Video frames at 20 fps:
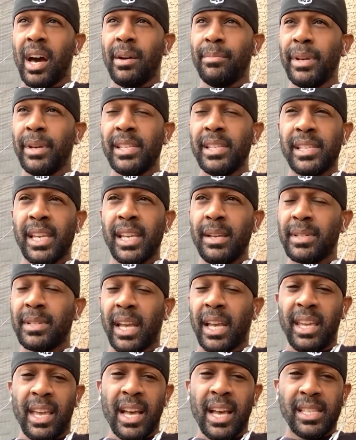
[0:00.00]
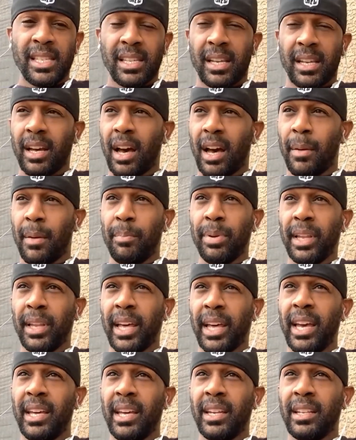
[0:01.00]
um, he seems like he has a, a
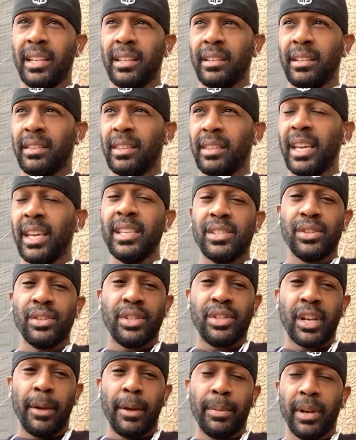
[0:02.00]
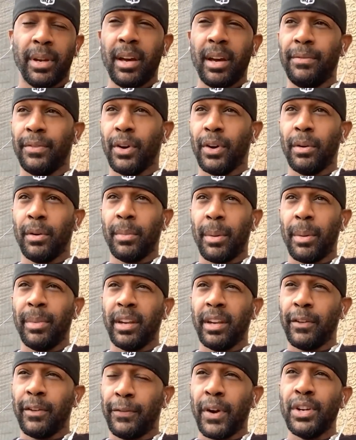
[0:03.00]
plan and things are shaping up for him.
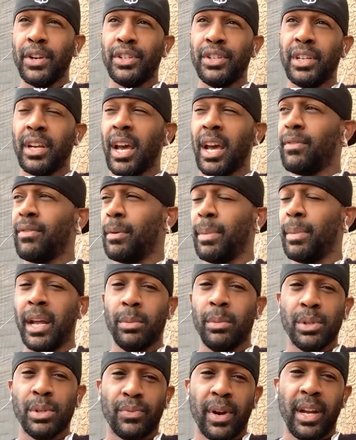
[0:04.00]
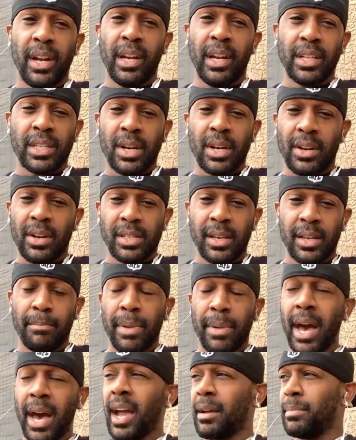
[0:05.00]
I mean, the first year, everybody was ready to toss
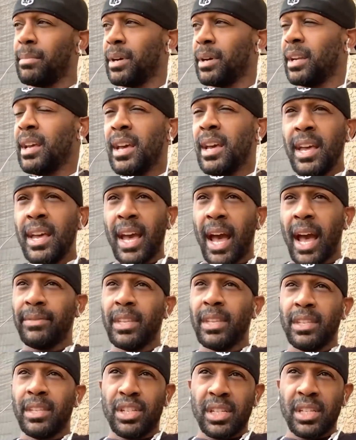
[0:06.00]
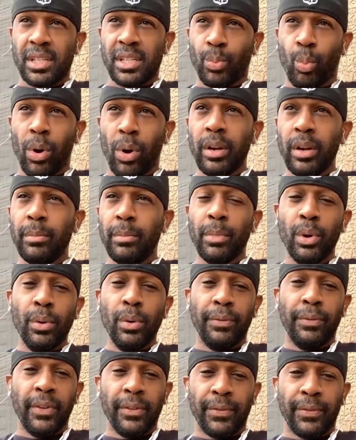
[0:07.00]
him back, but after just one
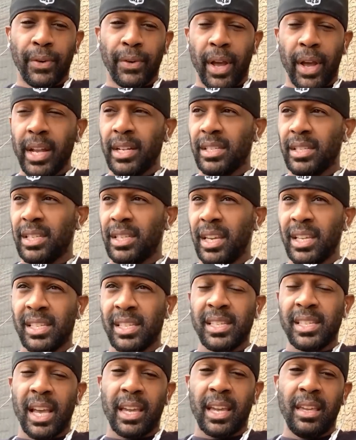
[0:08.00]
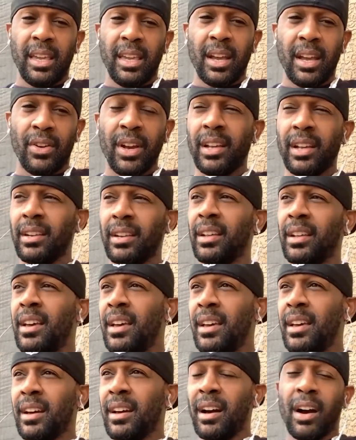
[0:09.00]
move in free agency, his second year in,
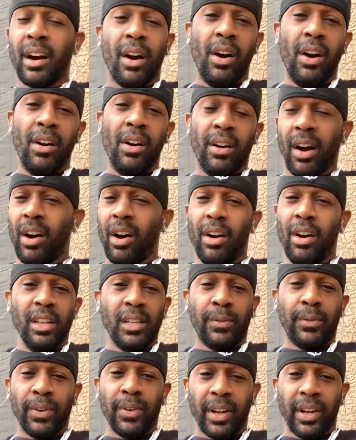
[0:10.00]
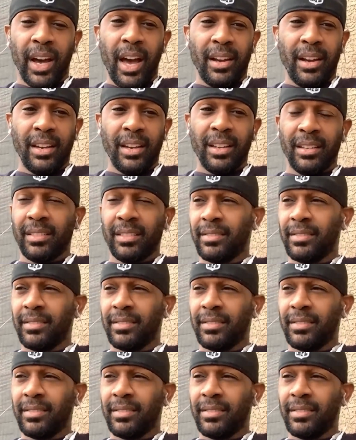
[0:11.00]
uh, all all is forgotten